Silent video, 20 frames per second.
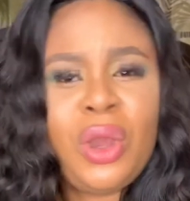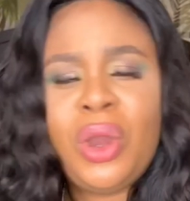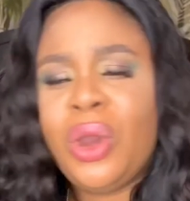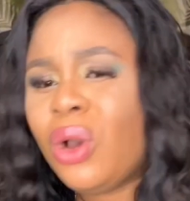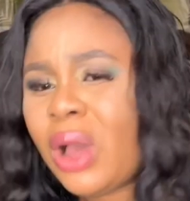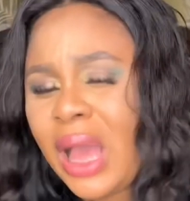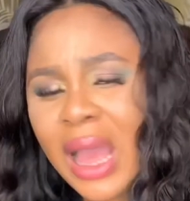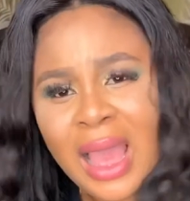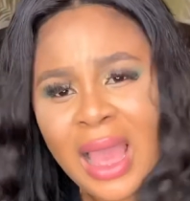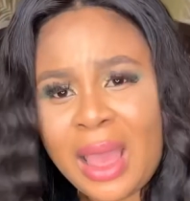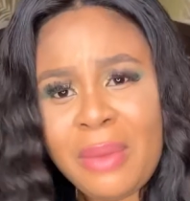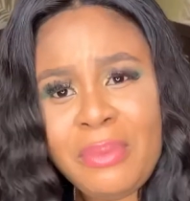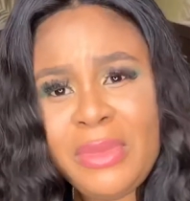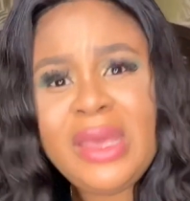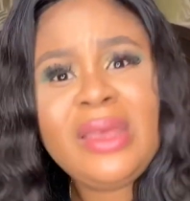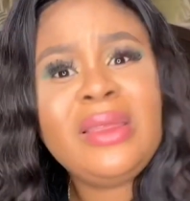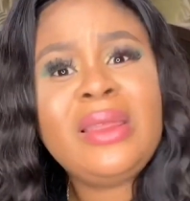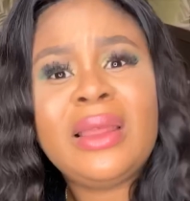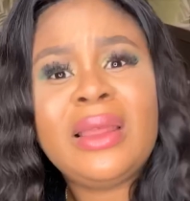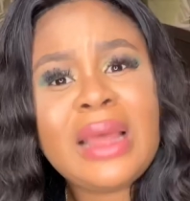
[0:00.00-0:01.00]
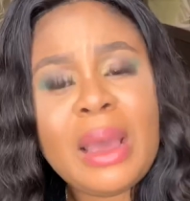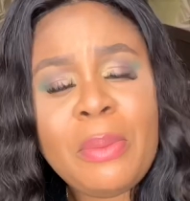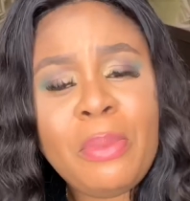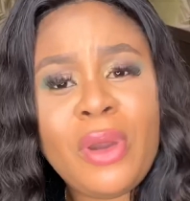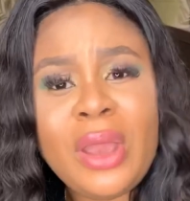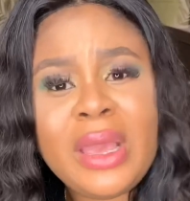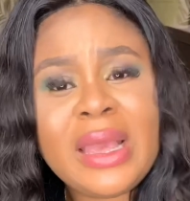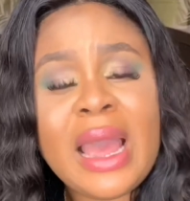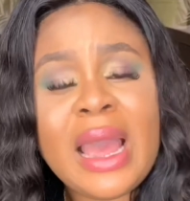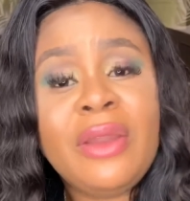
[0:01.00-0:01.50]
that
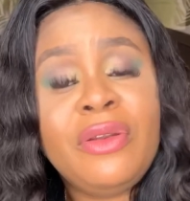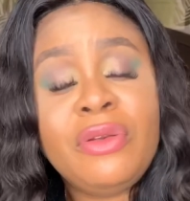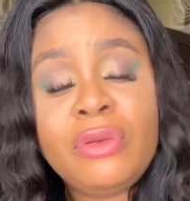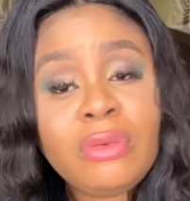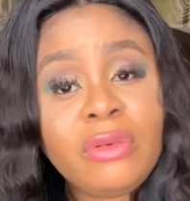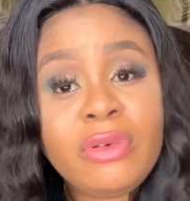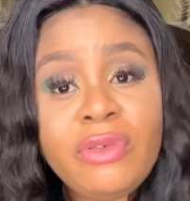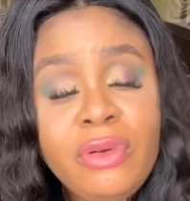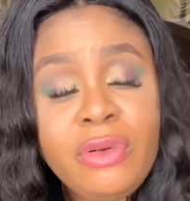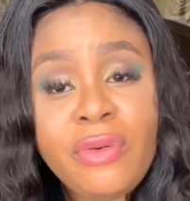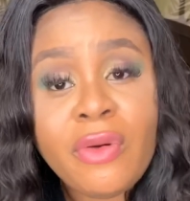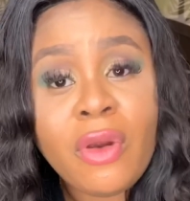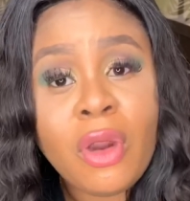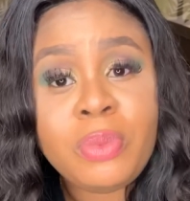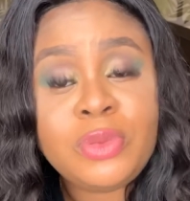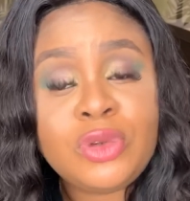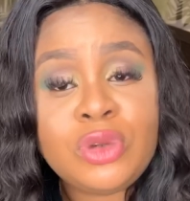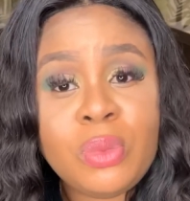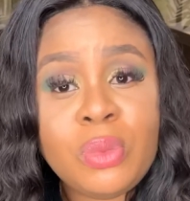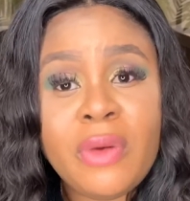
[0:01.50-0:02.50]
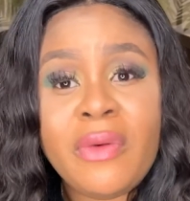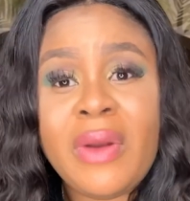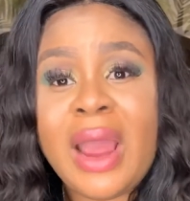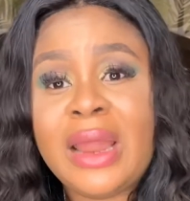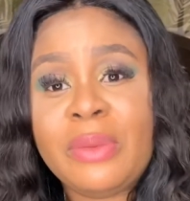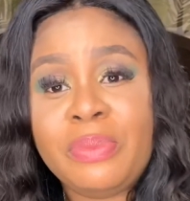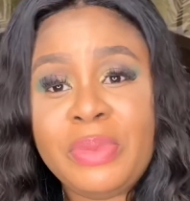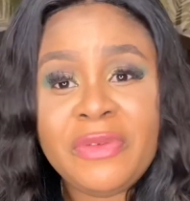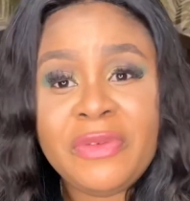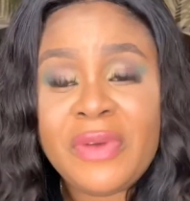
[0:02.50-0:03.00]
boy can grow up tomorrow
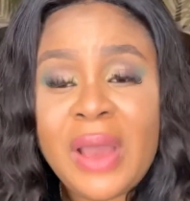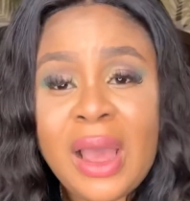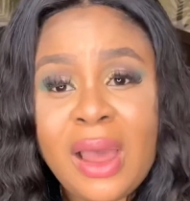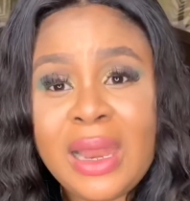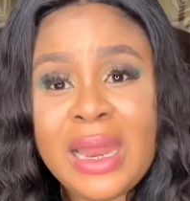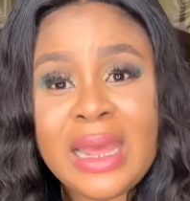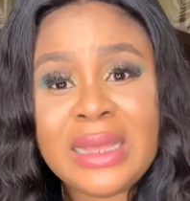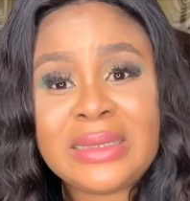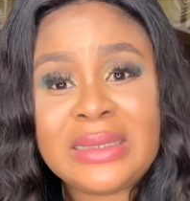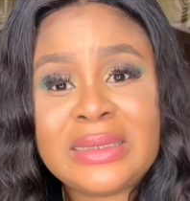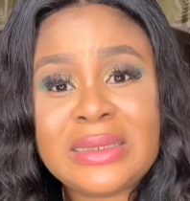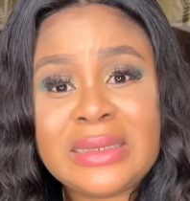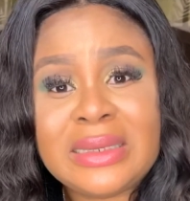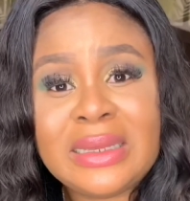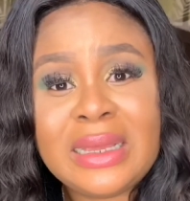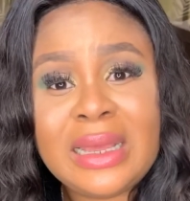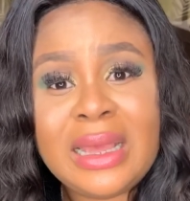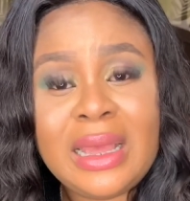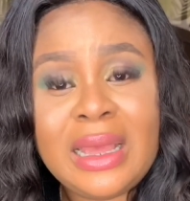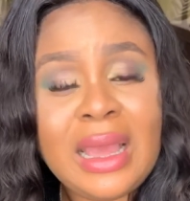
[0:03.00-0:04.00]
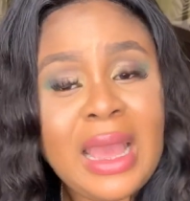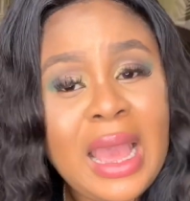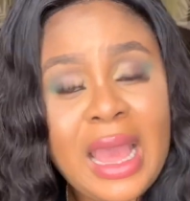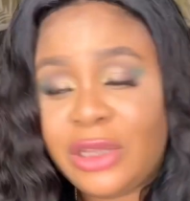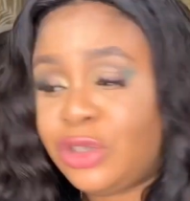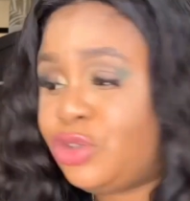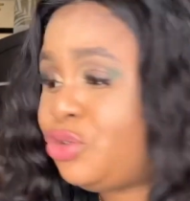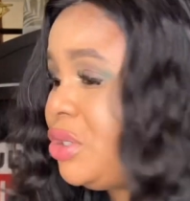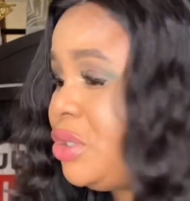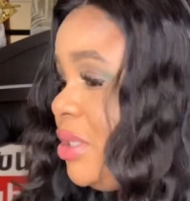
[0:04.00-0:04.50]
and be violent
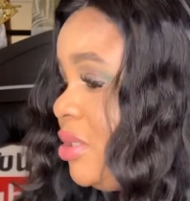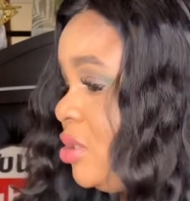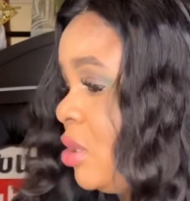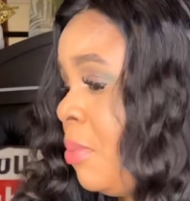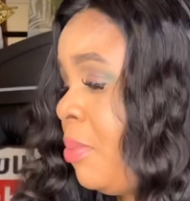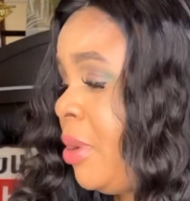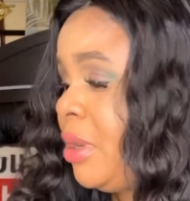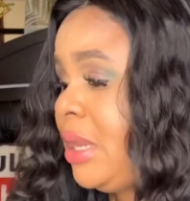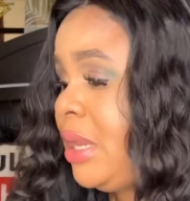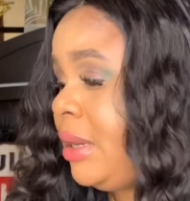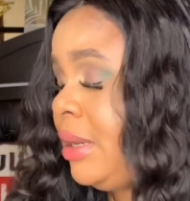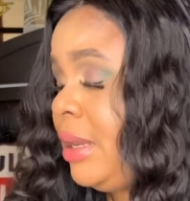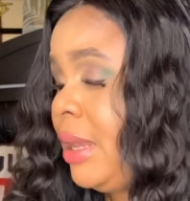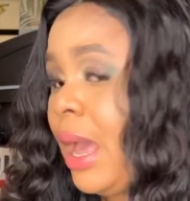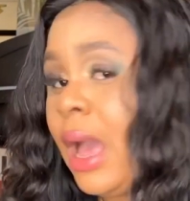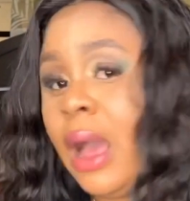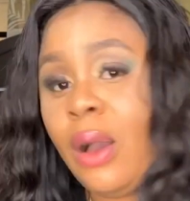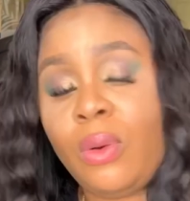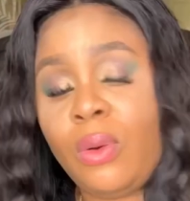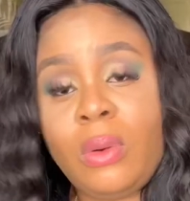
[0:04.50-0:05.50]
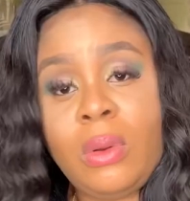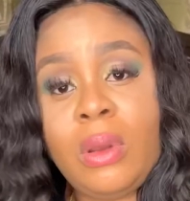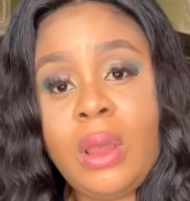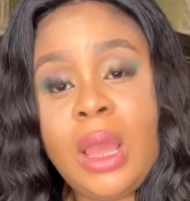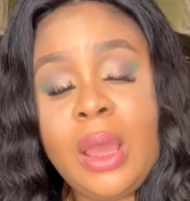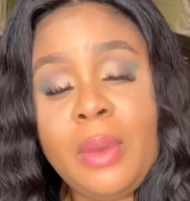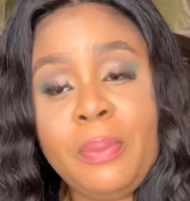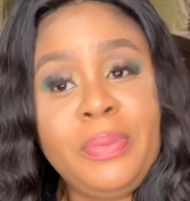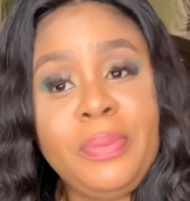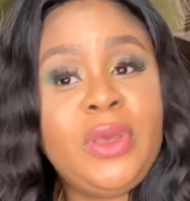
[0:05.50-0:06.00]
and treat somebody anyhow,
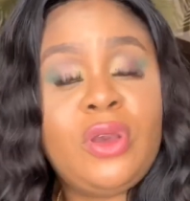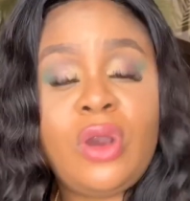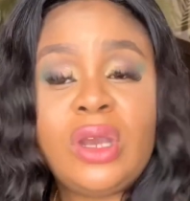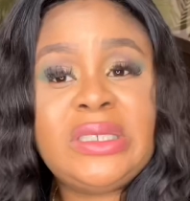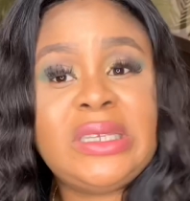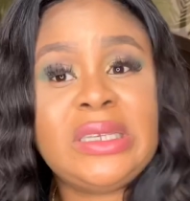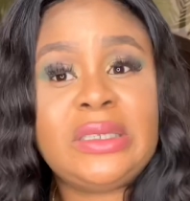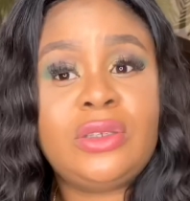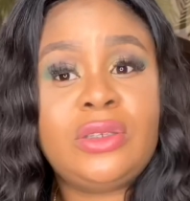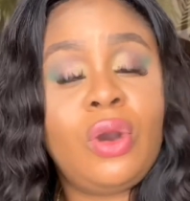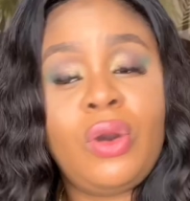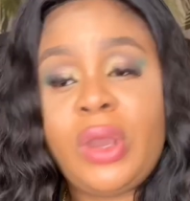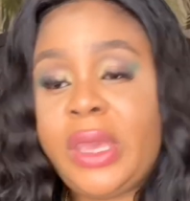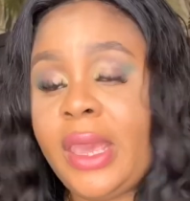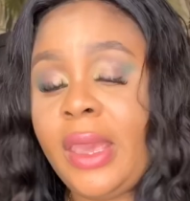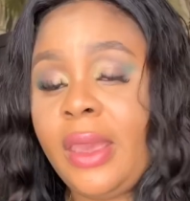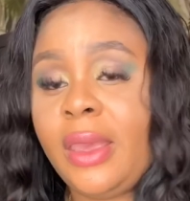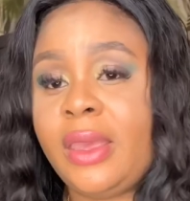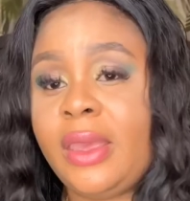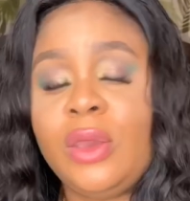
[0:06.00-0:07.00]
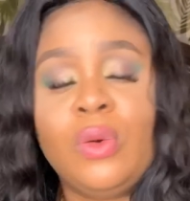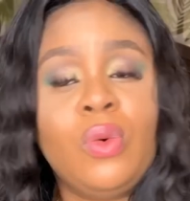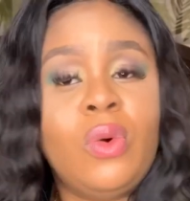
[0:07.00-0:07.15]
because it's okay.